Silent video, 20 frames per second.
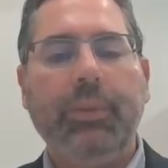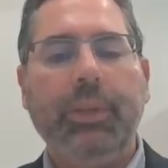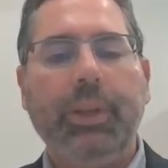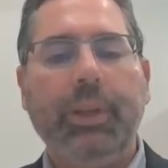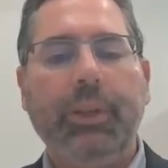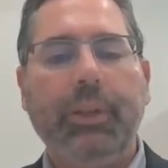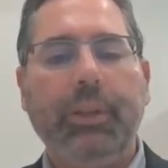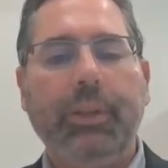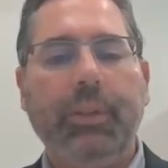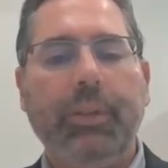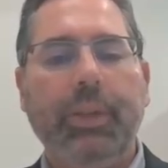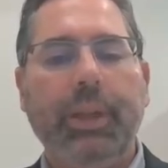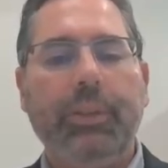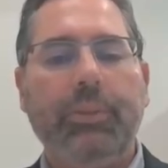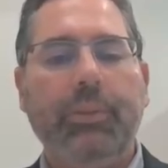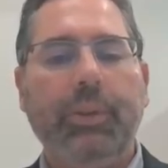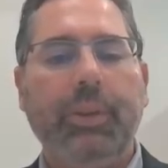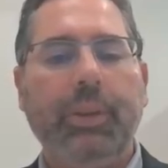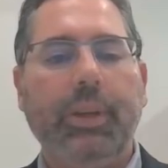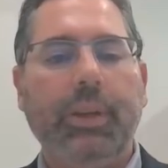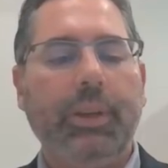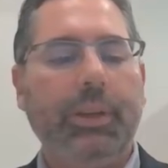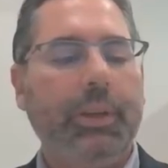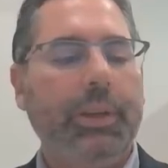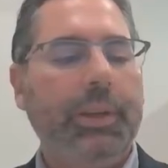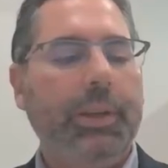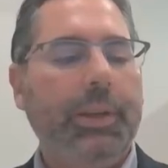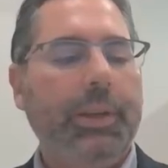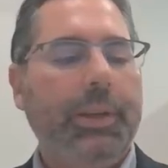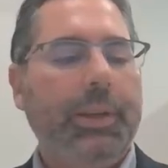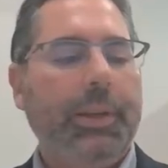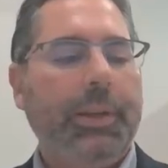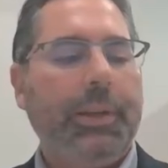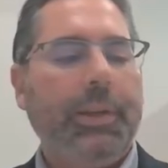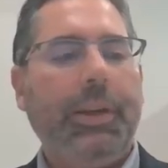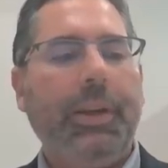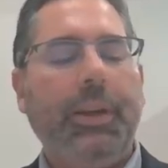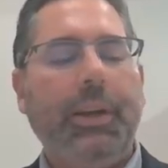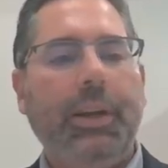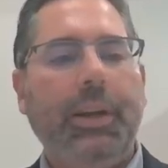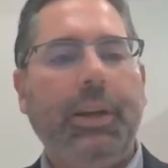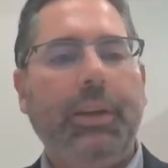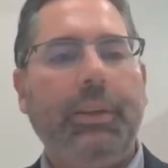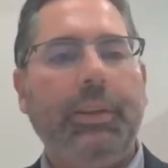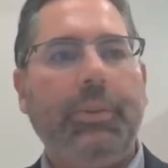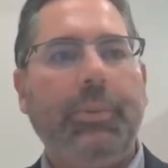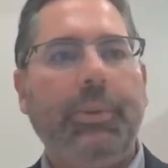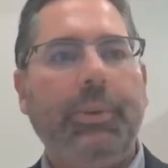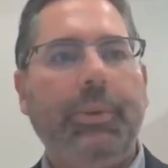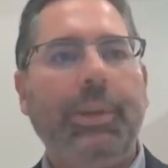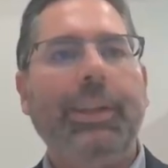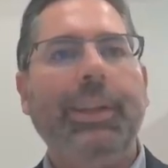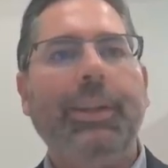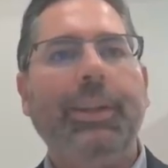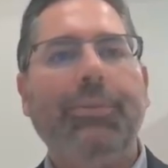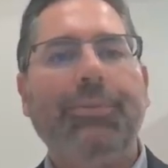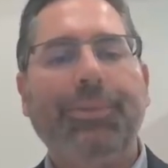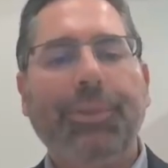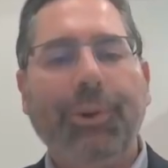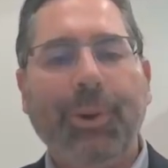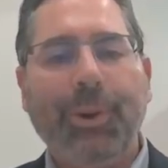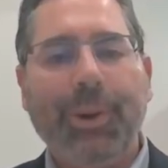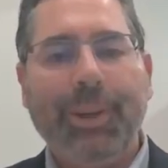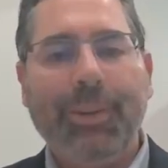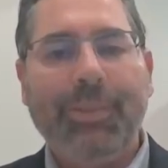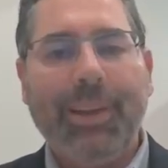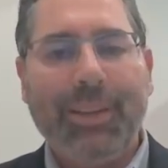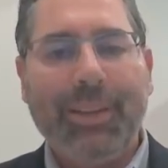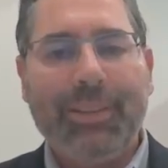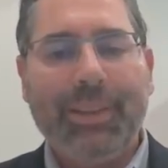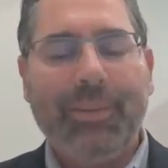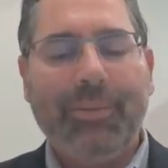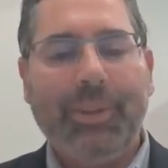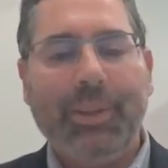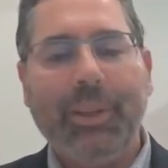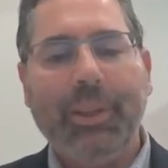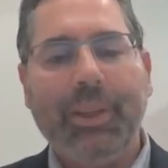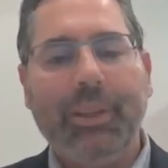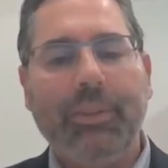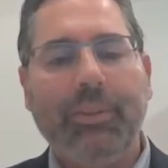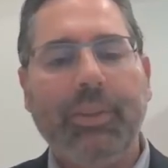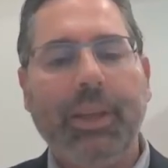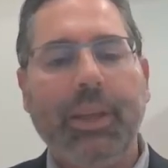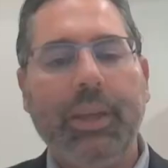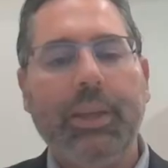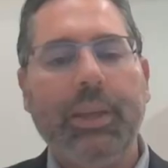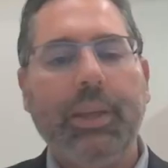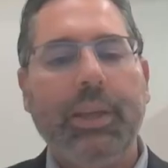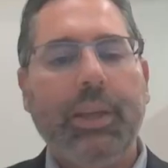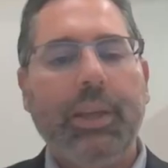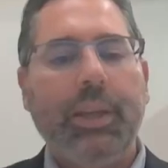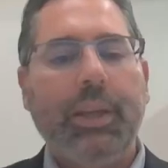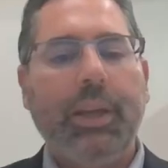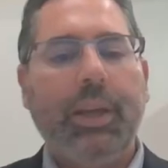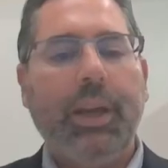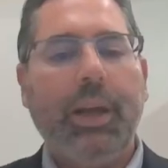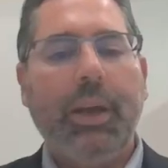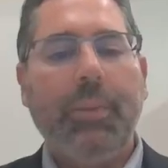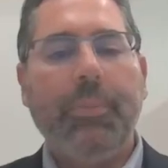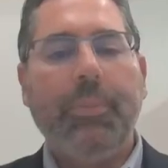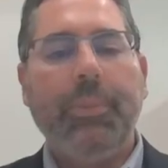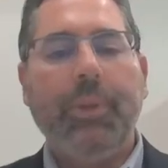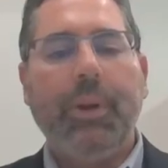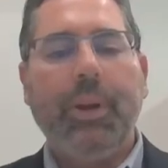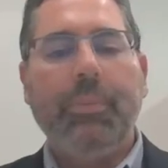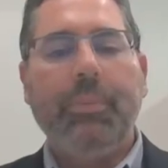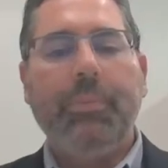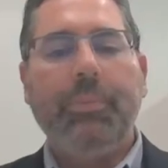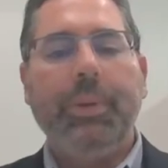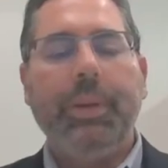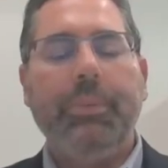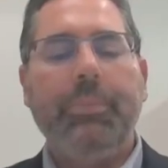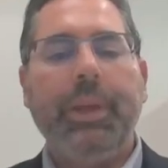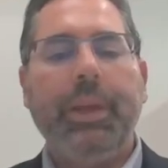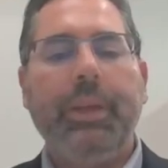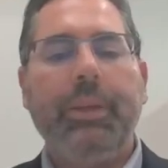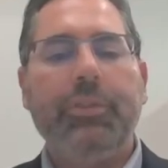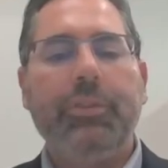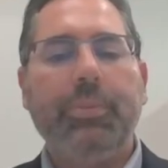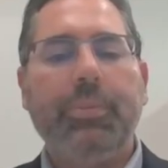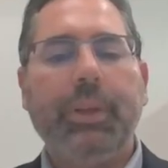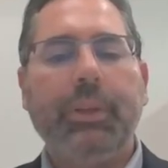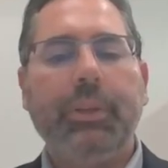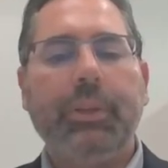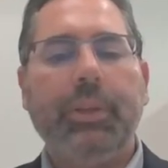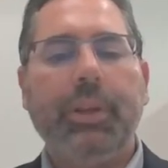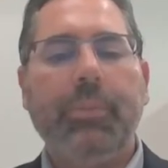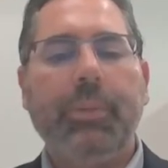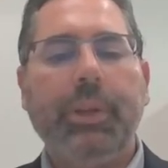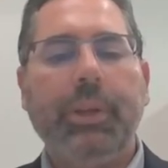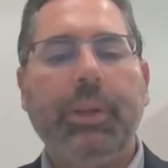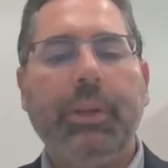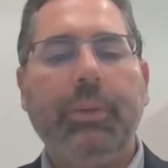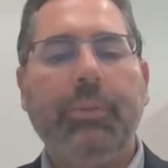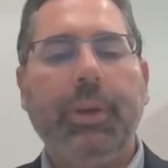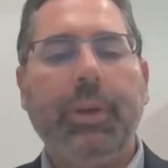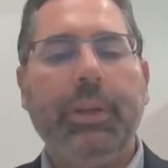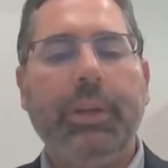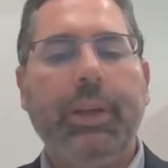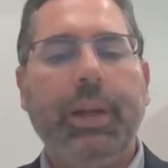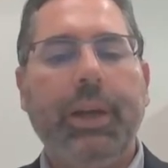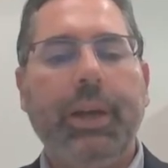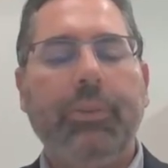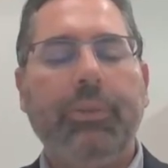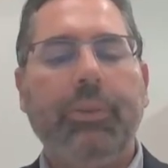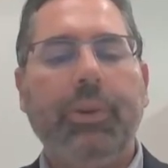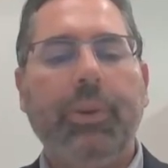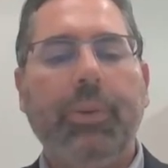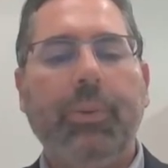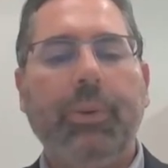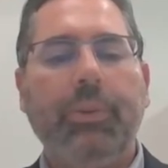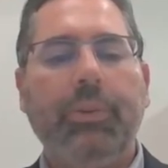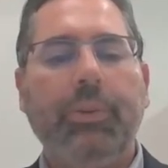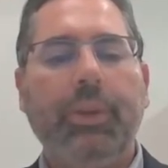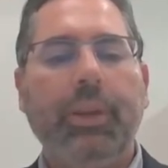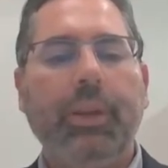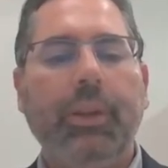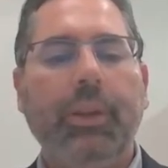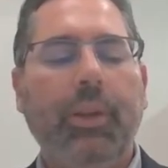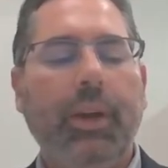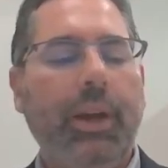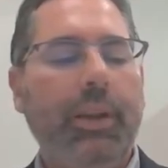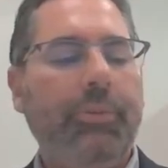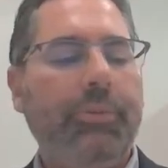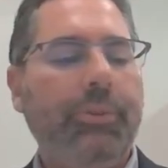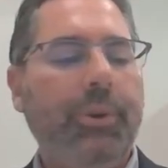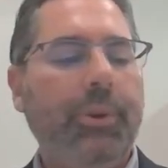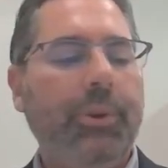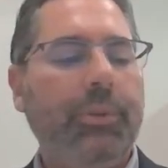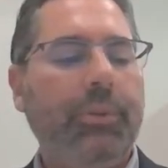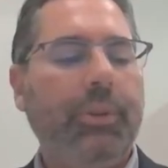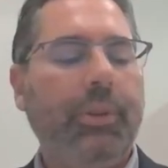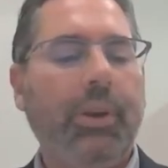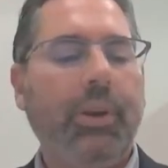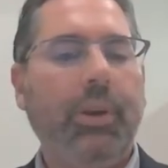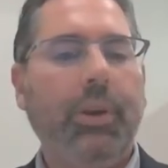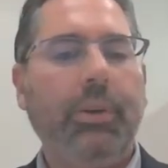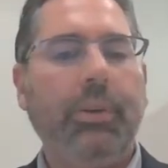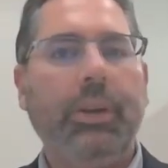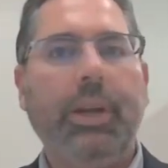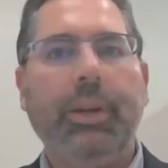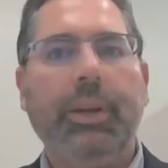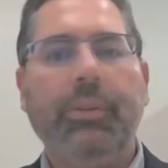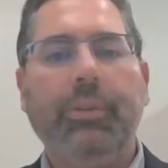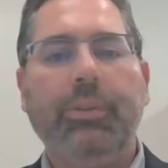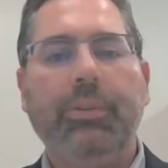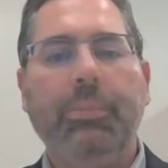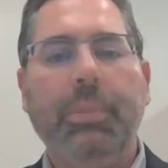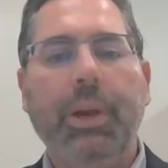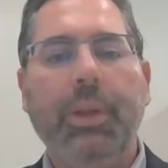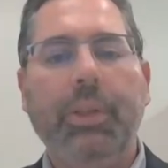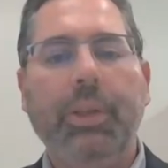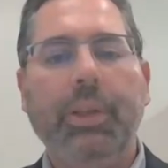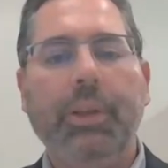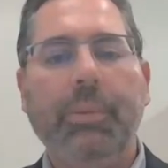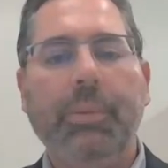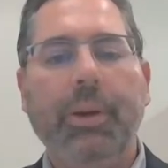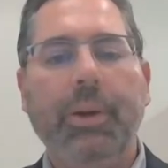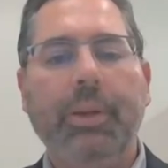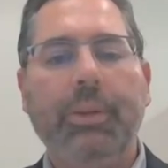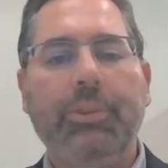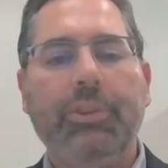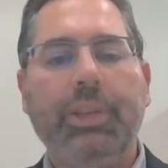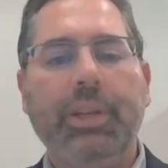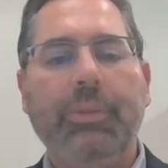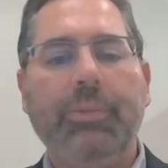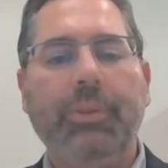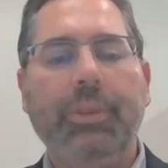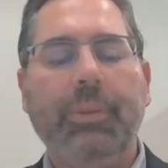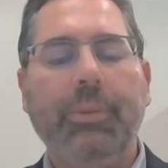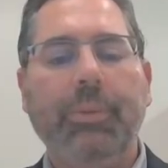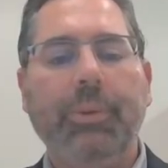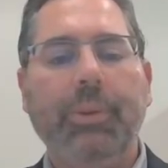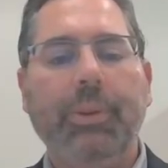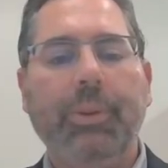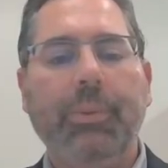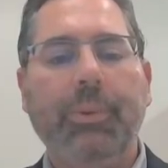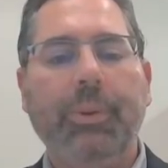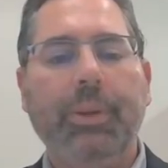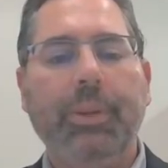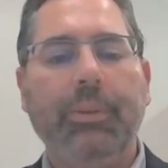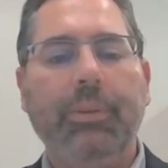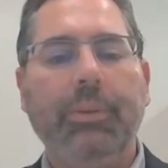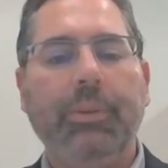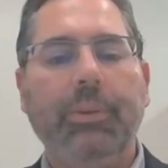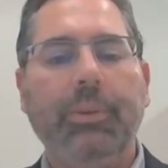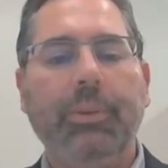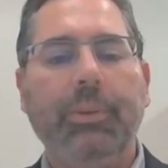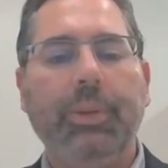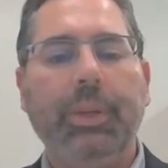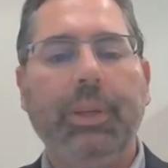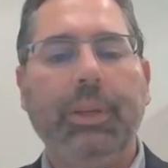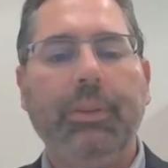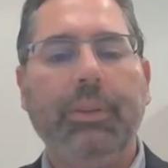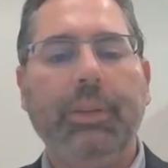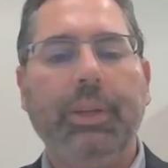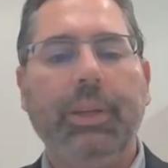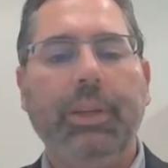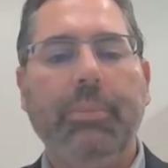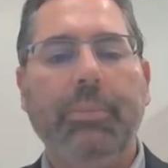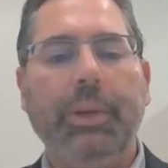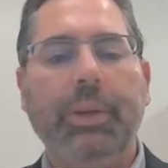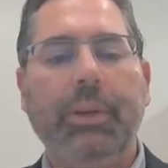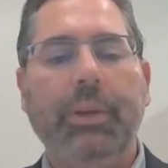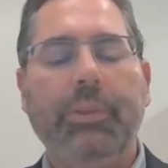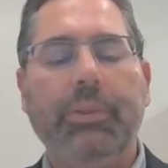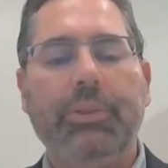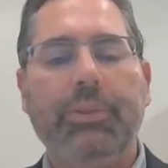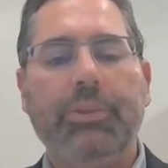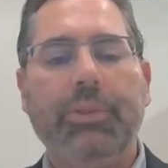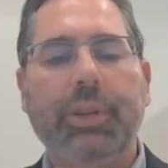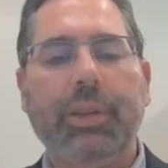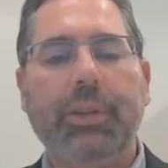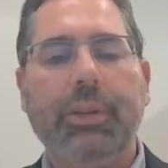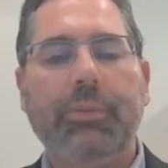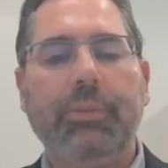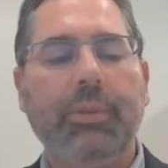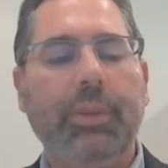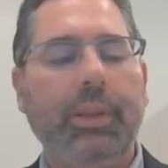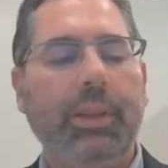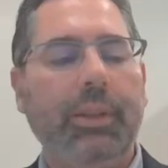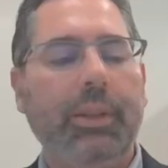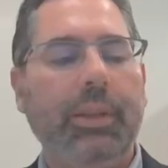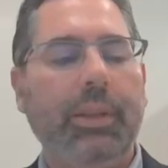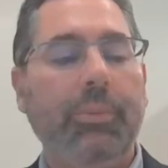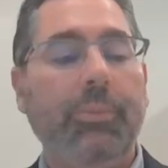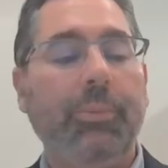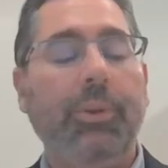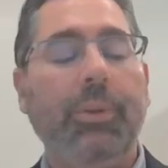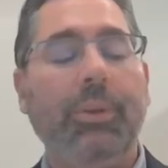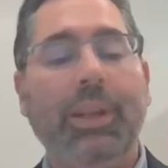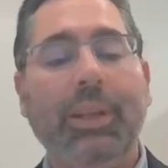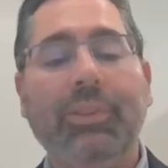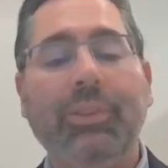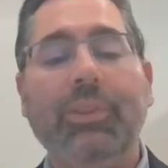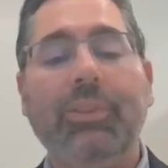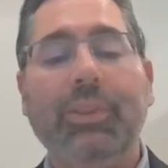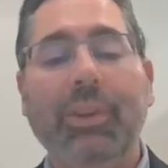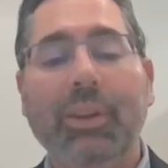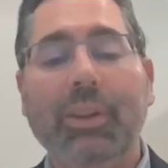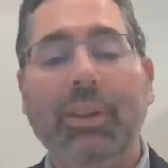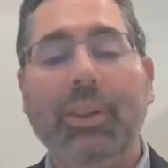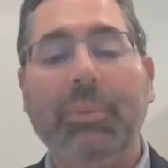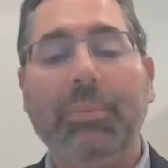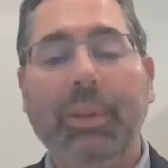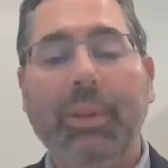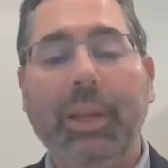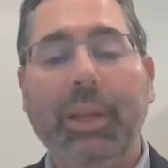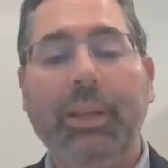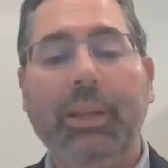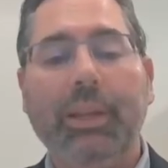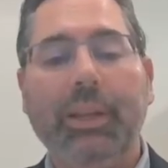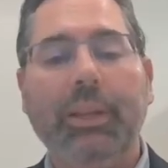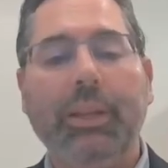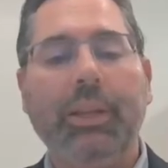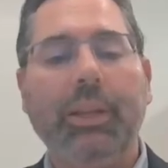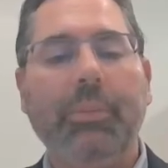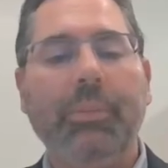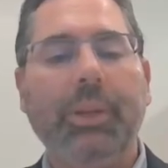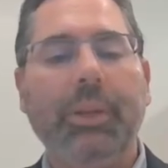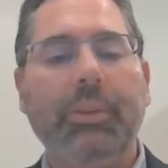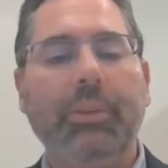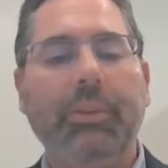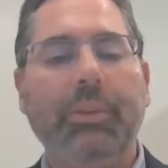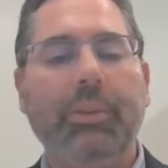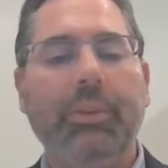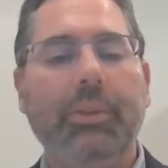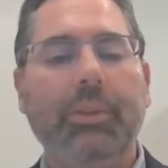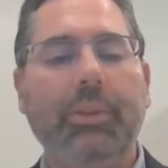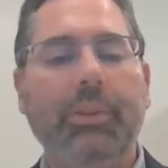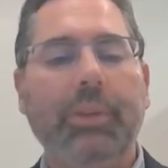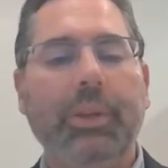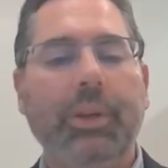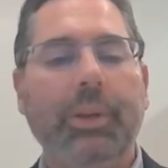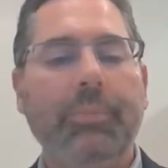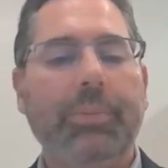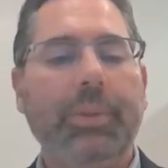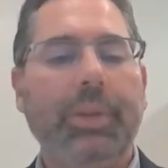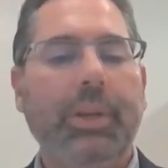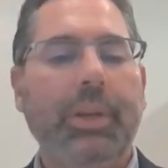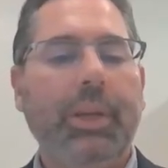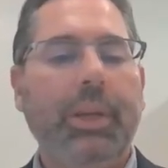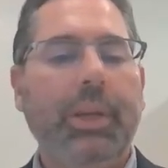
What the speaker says: And then they took we're getting a flurry of activity, let's say, on bid management coming in right now. So we're seeing a lot of folks that are kind of smelling a market shift that really want to get a bid on the street, and they weren't necessarily planning it coming into the new year.